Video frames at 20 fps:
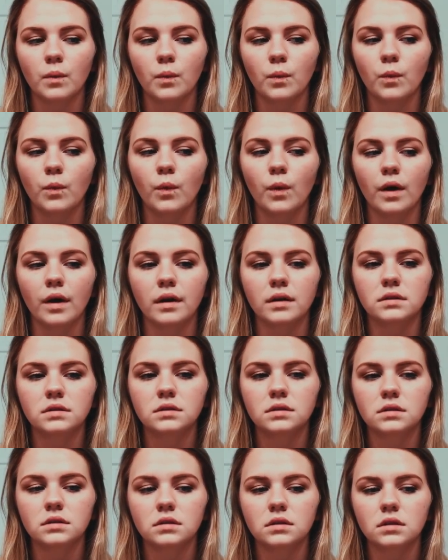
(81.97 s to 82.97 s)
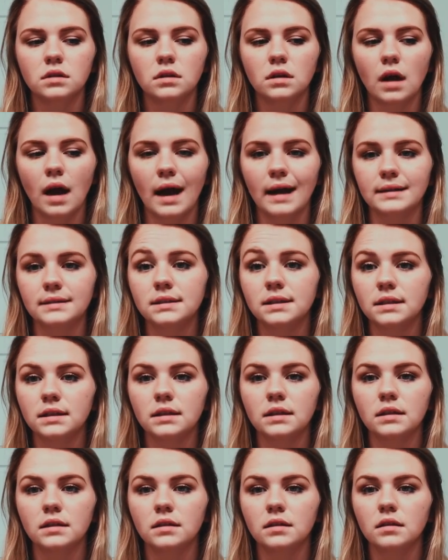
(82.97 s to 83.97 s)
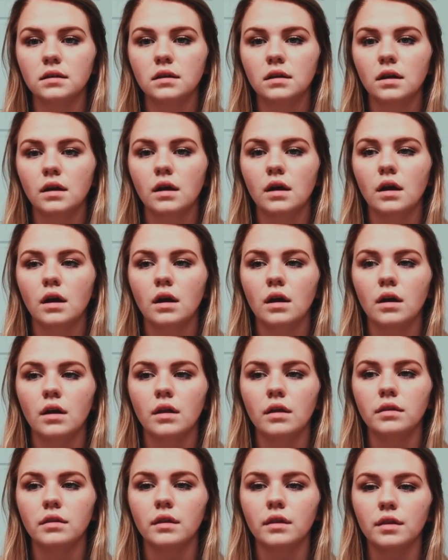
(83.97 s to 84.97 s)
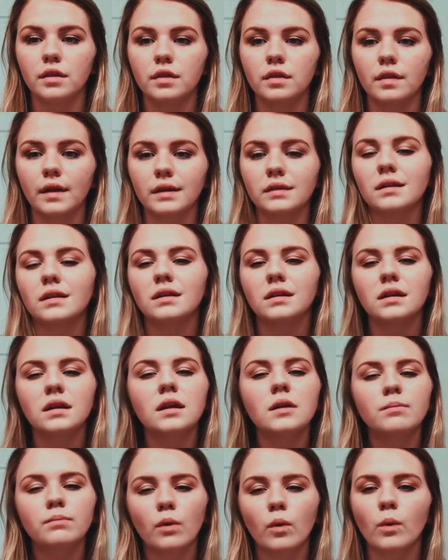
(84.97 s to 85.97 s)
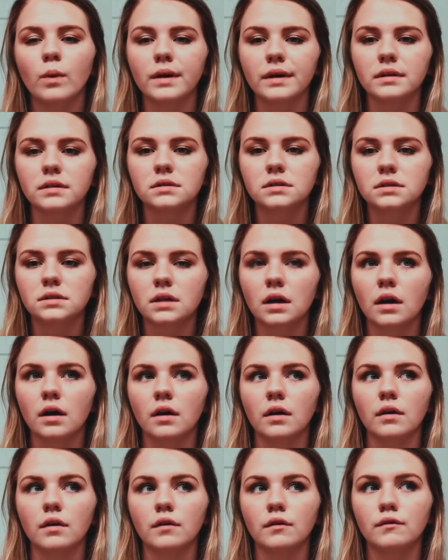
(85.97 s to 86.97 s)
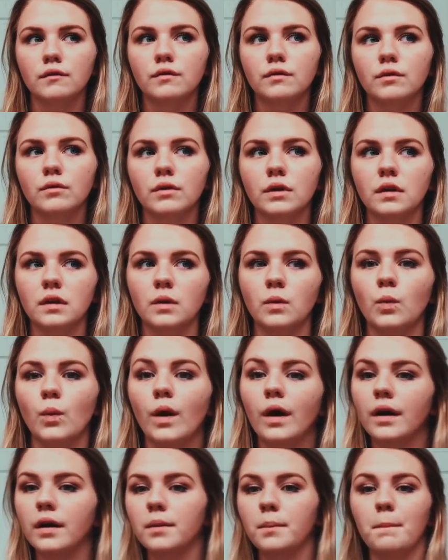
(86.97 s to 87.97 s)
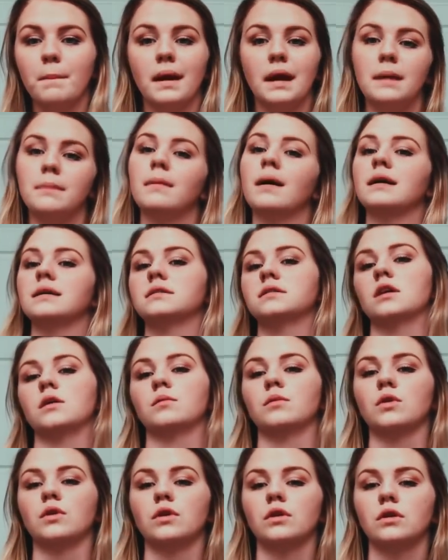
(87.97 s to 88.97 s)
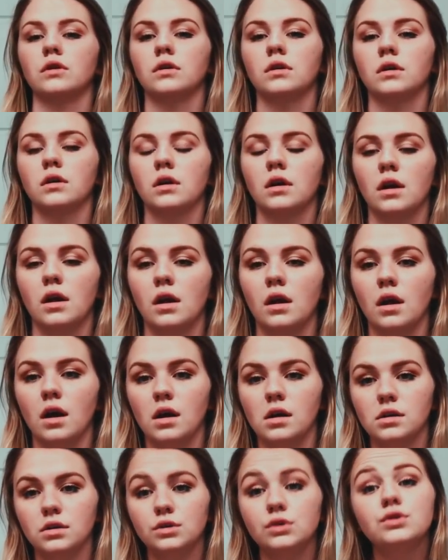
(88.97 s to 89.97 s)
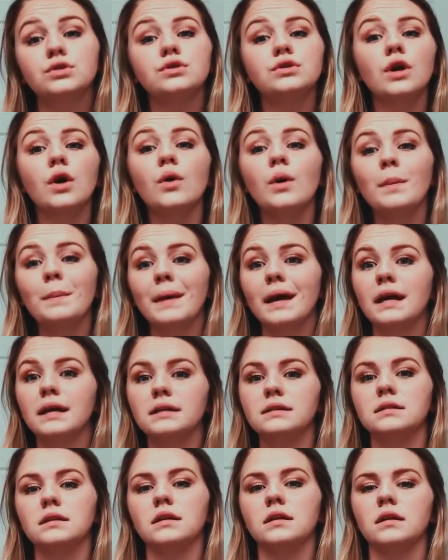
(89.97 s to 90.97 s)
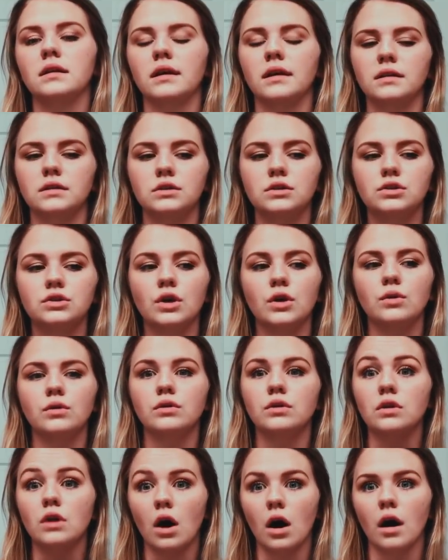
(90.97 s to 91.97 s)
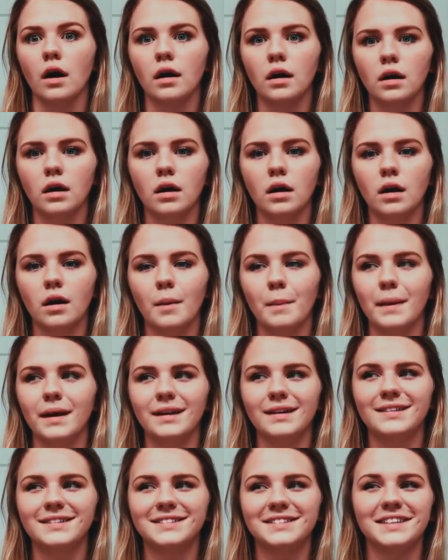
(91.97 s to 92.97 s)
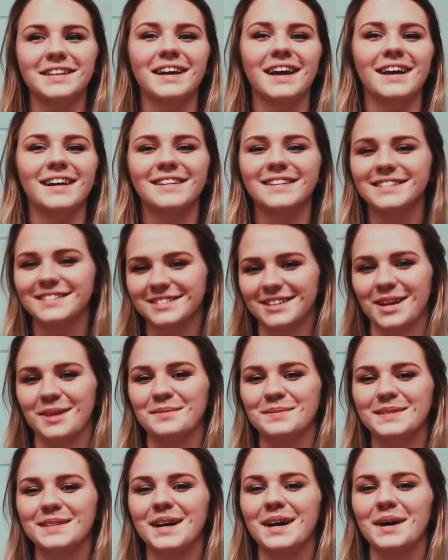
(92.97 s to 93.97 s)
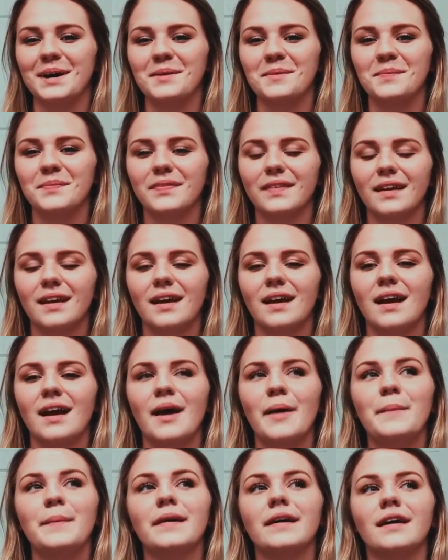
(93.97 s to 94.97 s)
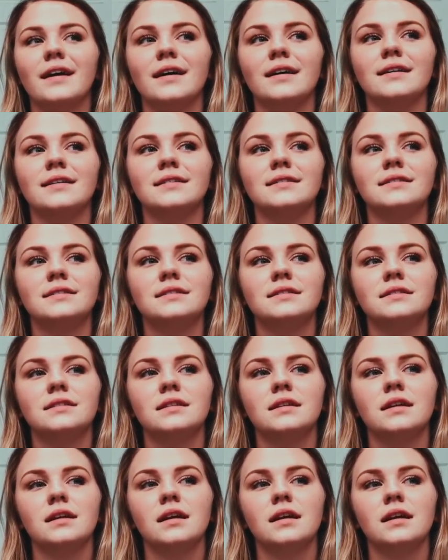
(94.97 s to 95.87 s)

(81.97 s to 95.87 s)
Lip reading: what I did, the key points of really what made my summer so amazing yet so not amazing at the same time, because